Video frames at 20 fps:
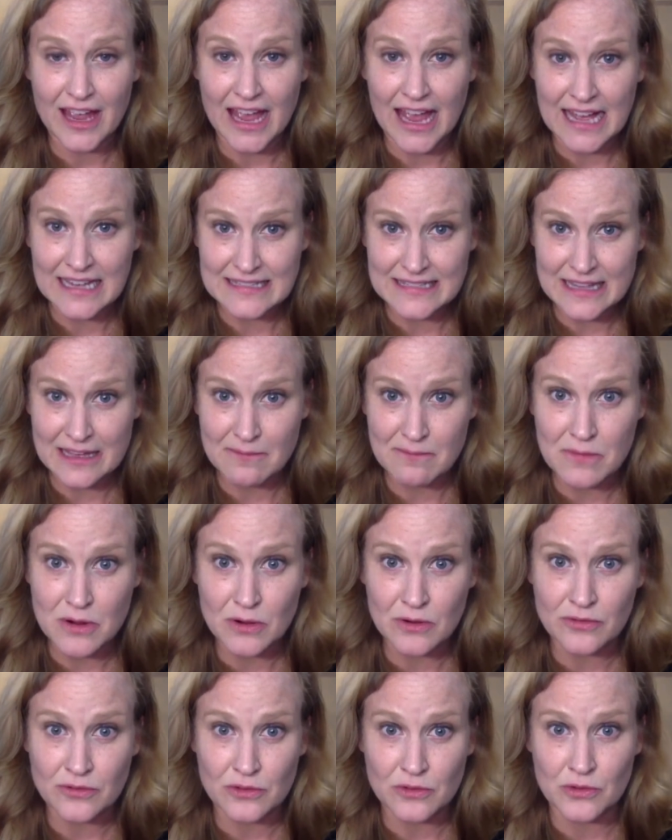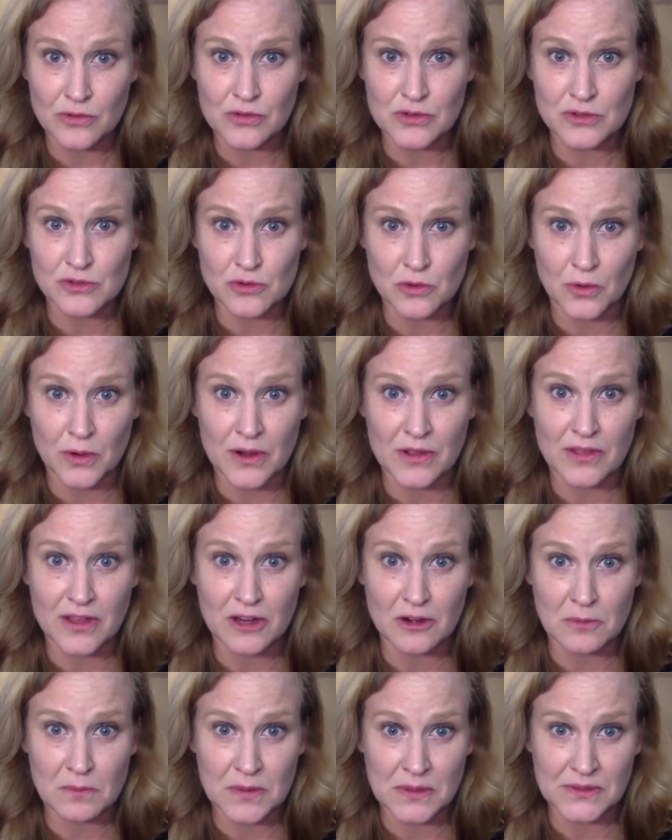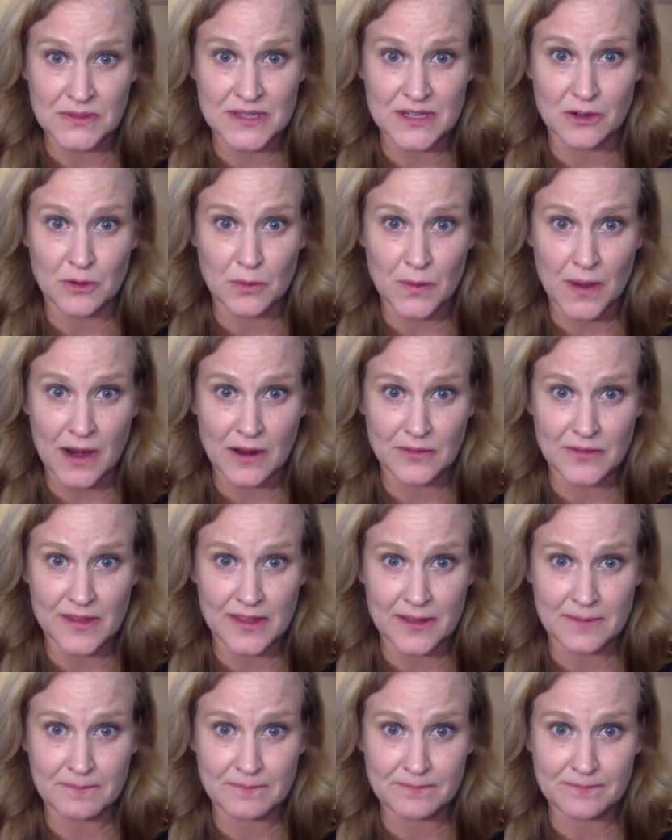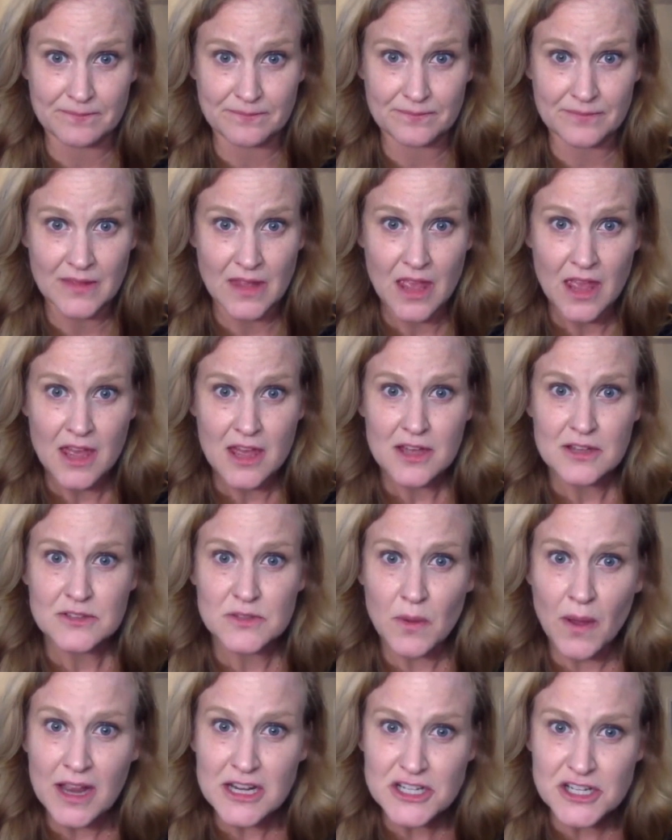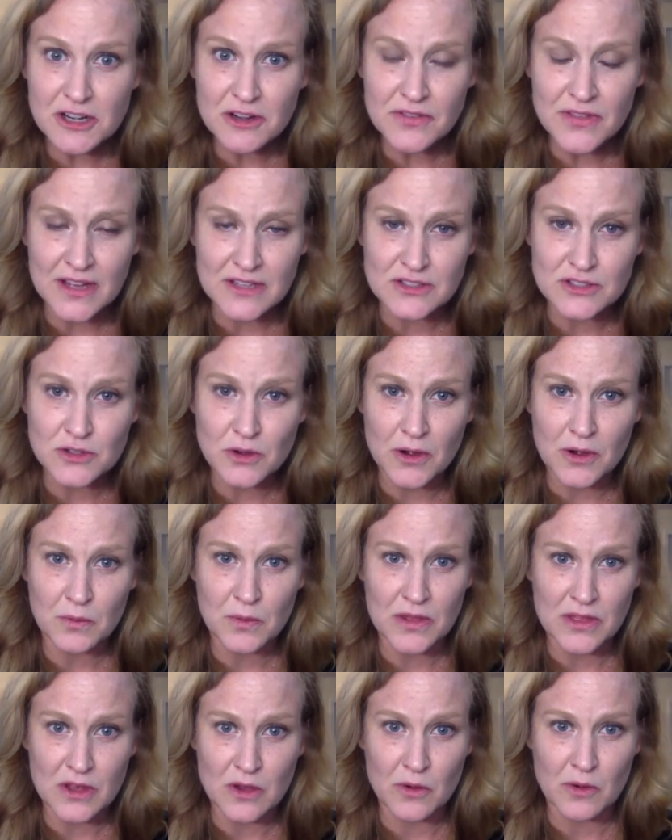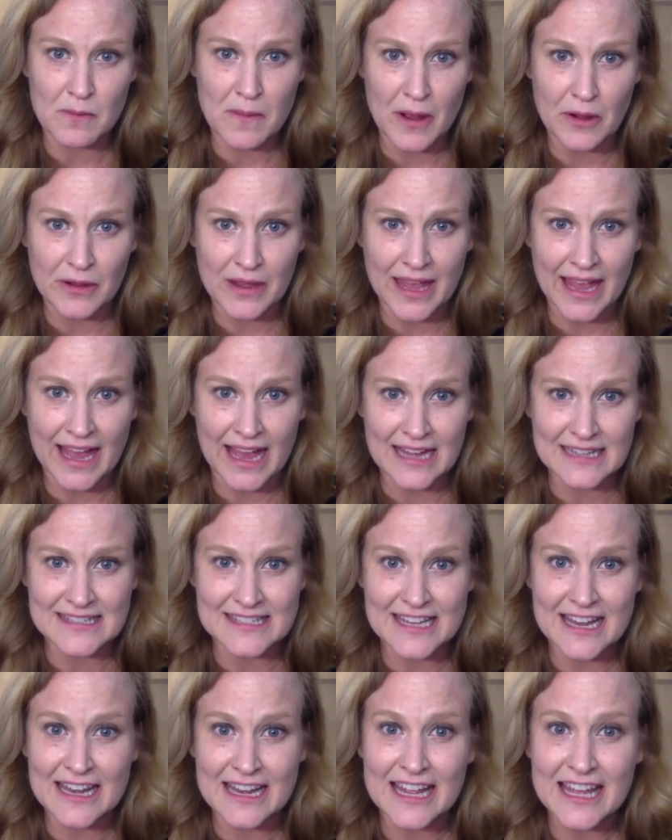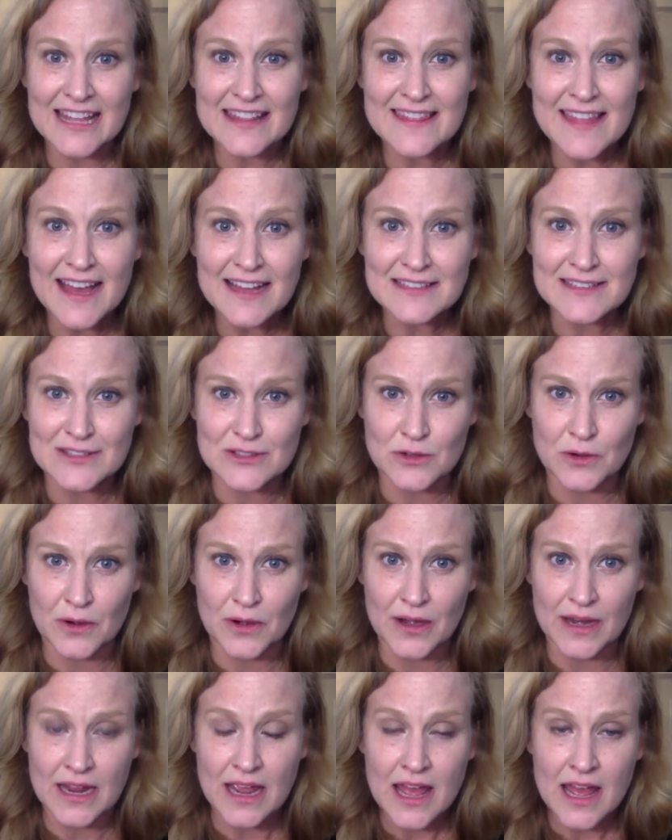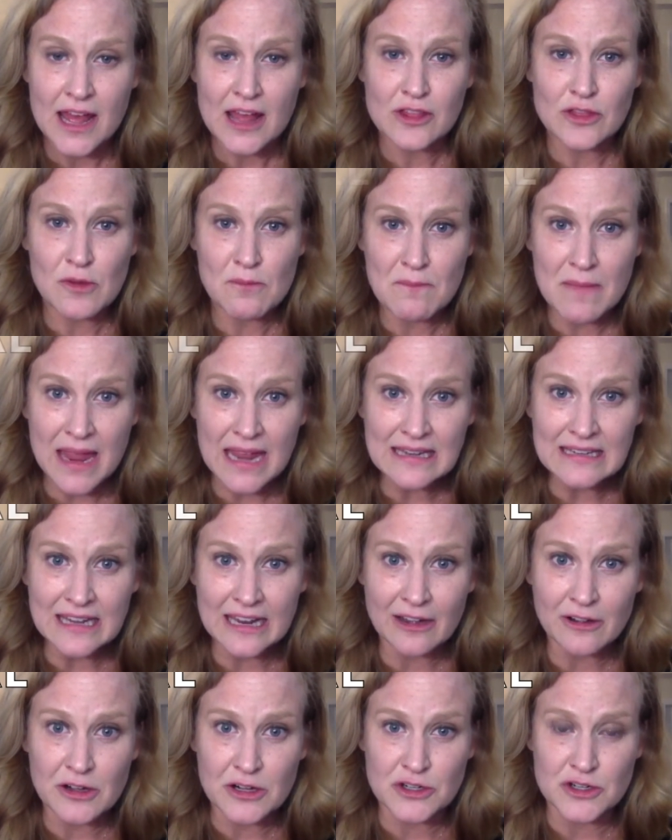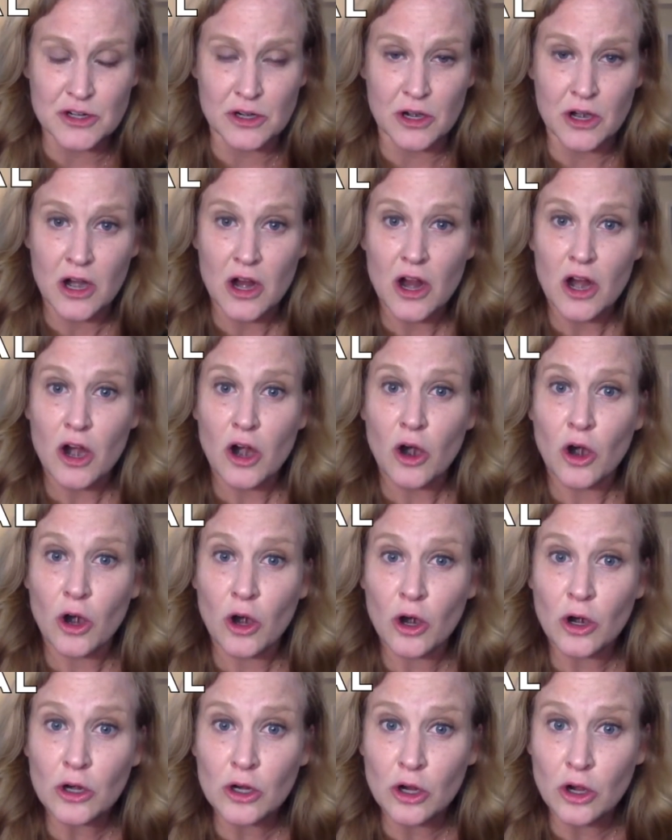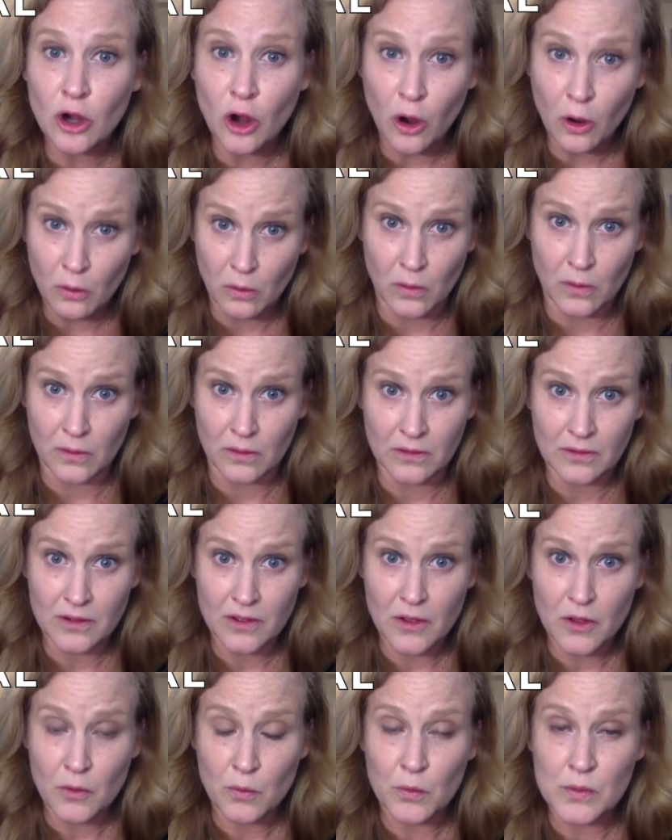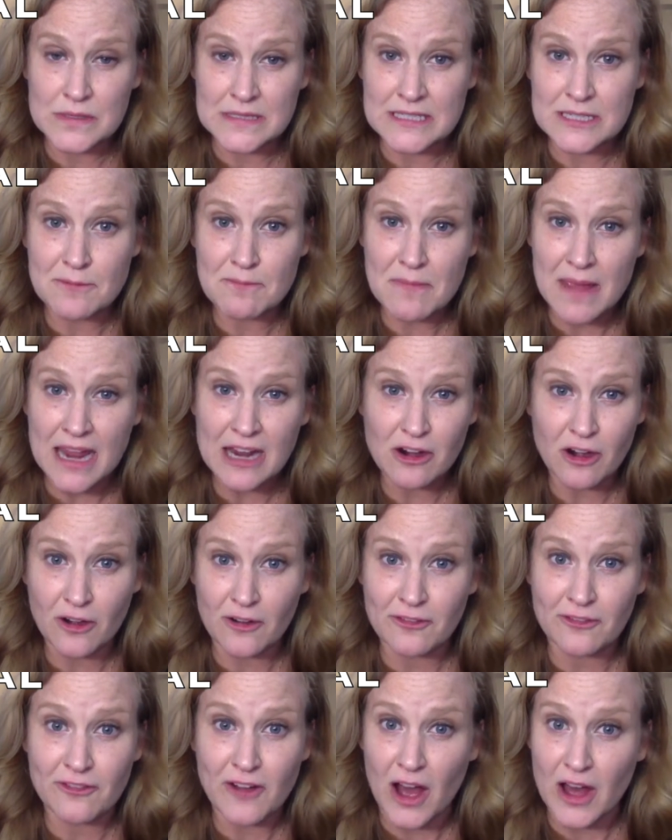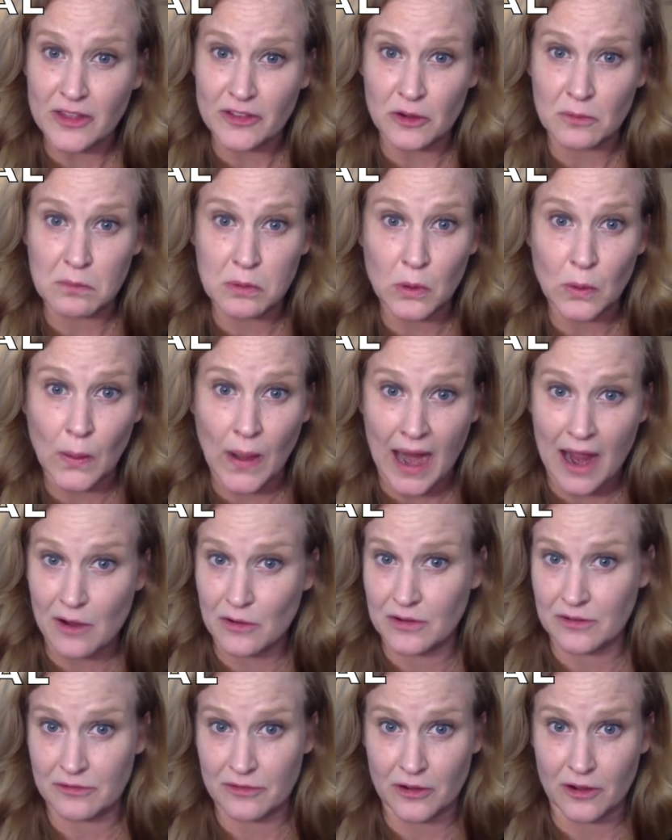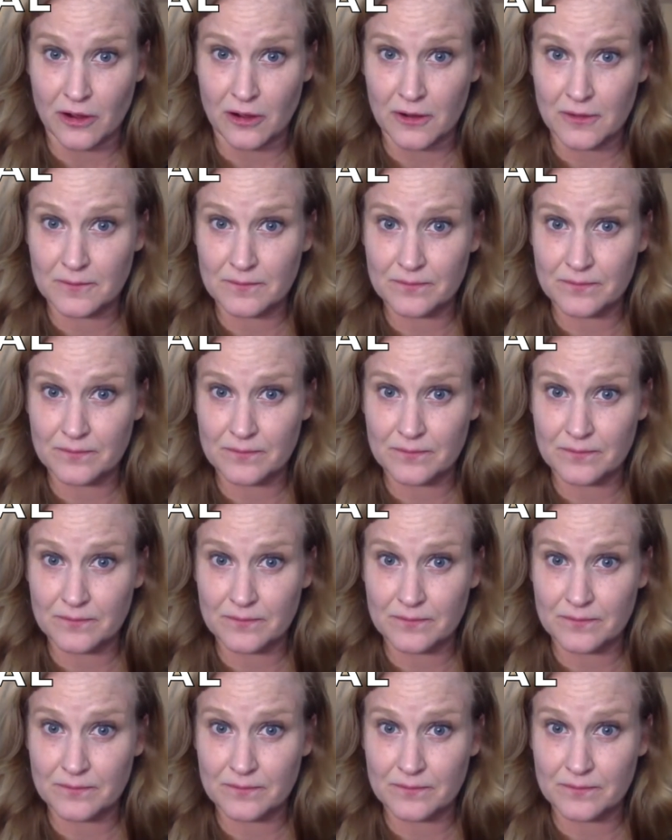as they move through the story that you're building around them. So I shared that story with you about cats, and in that story, the main character, her goal was to make her father proud of her.